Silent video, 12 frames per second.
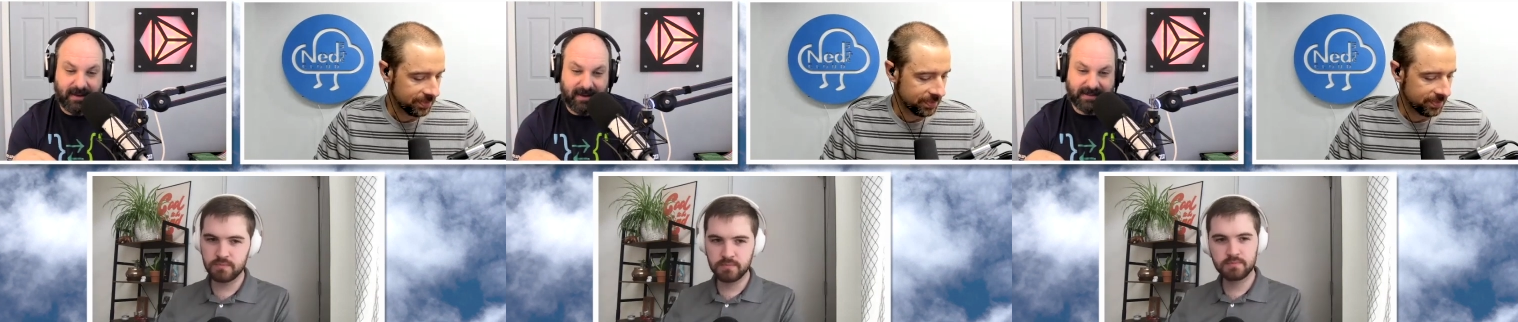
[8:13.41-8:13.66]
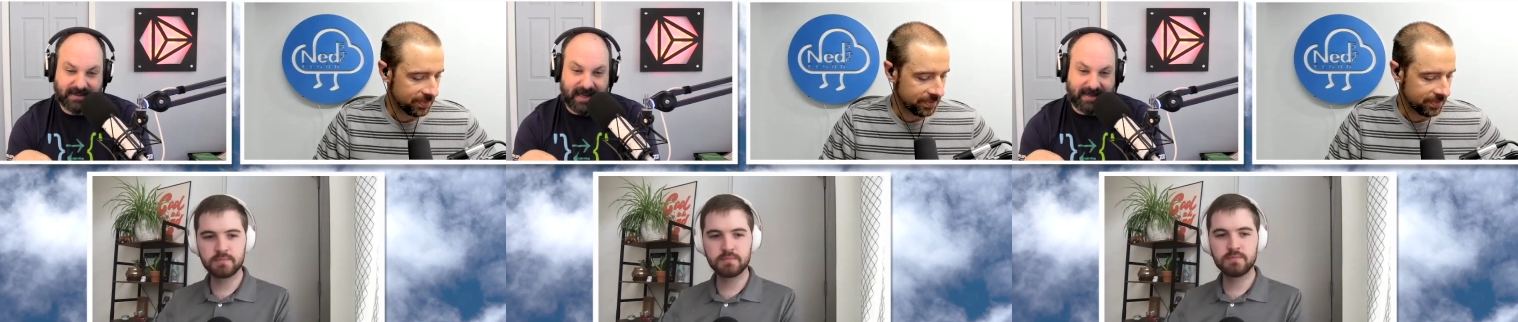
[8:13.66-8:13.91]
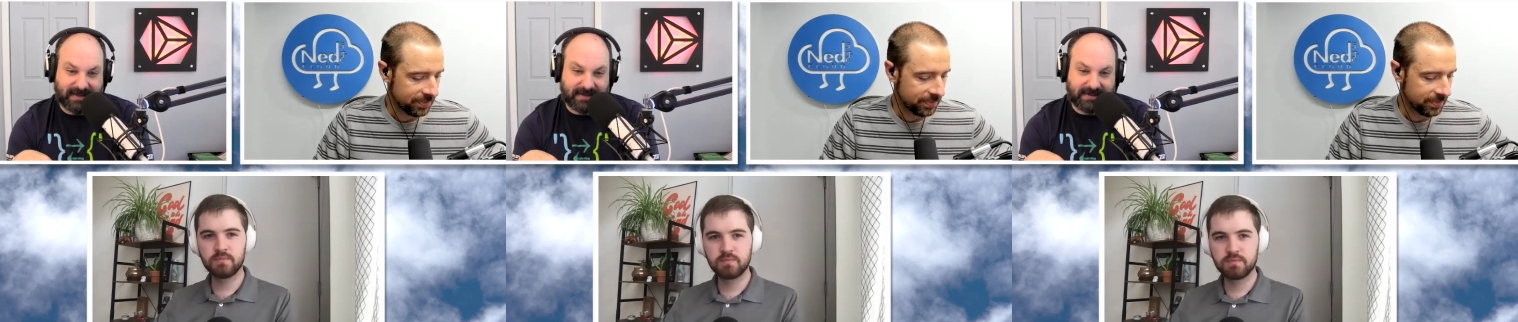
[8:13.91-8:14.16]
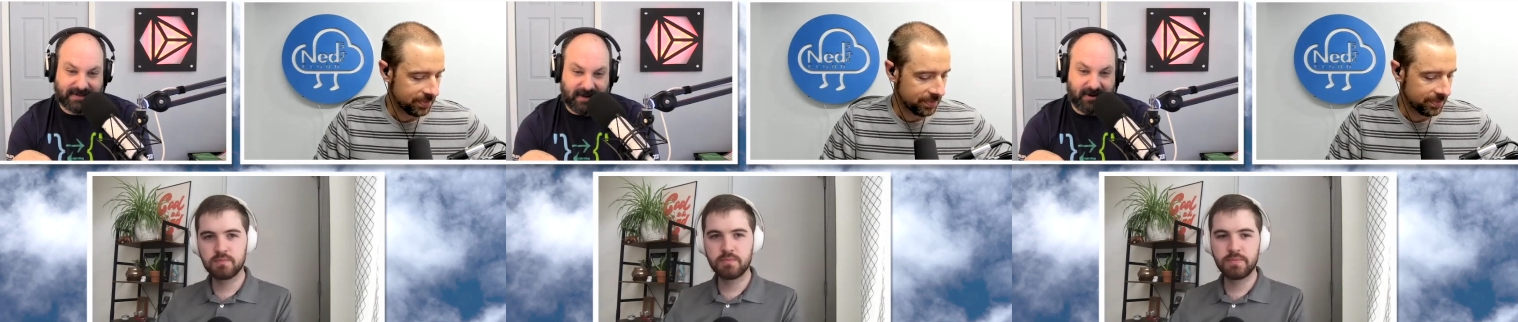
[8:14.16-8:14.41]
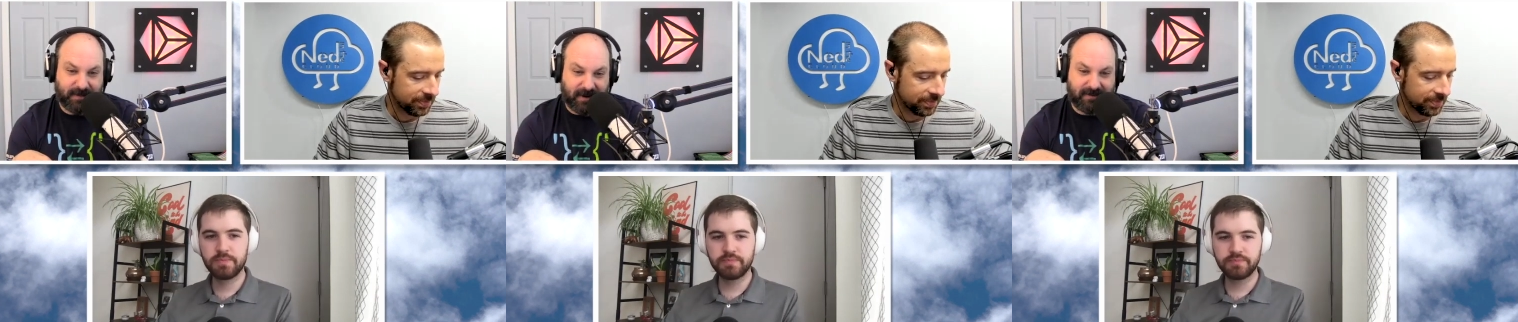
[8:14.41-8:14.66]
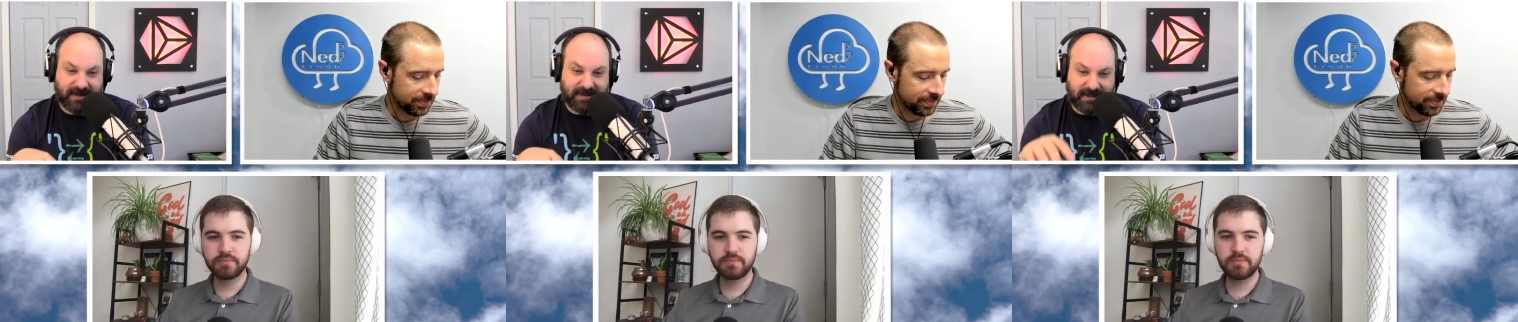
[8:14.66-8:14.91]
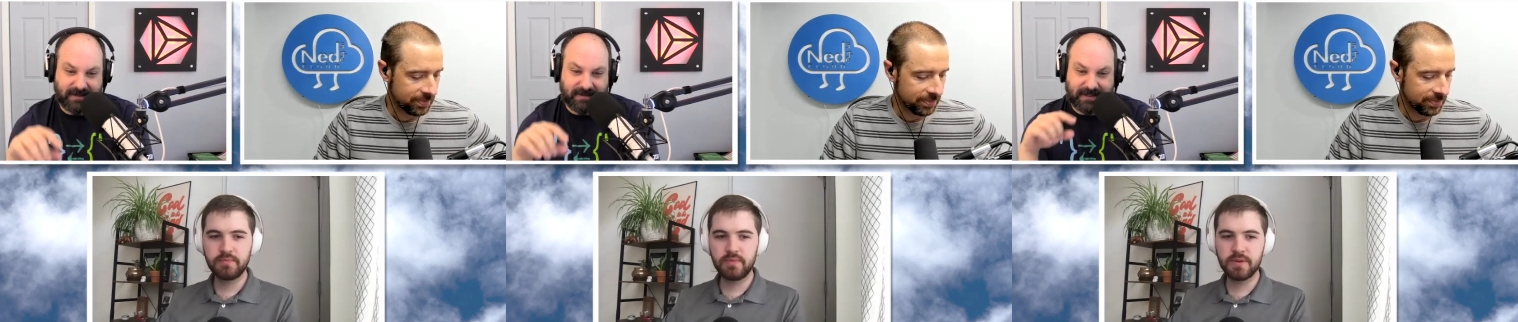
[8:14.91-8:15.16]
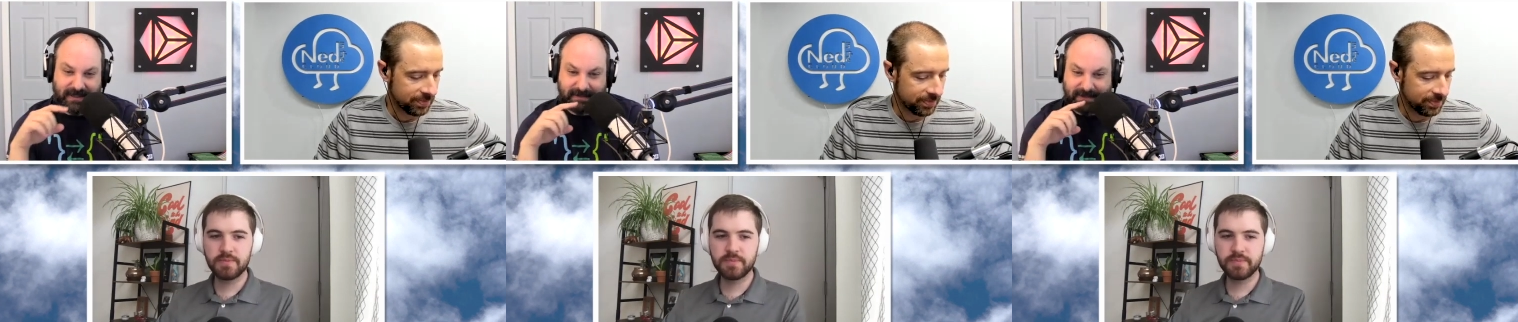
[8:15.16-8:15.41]
Speaker 1: Does that sound about right to you,
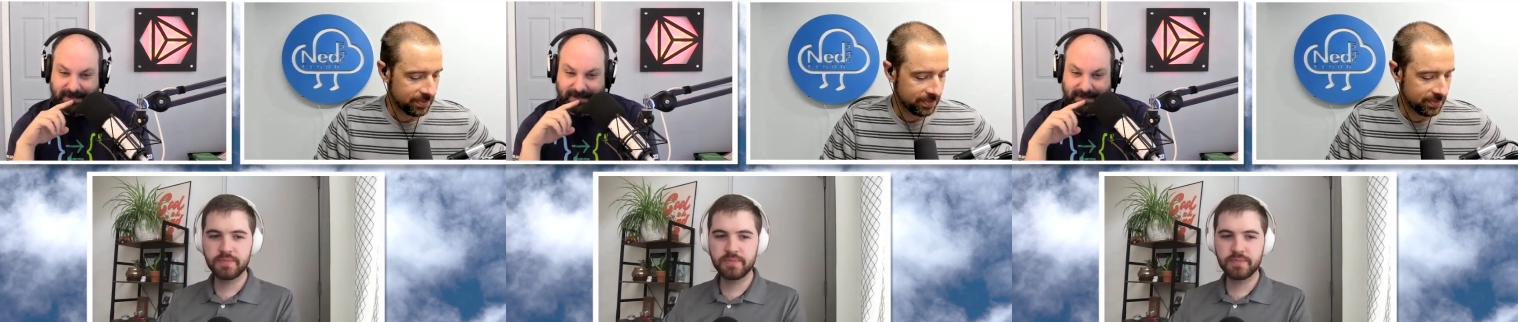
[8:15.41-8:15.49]
James?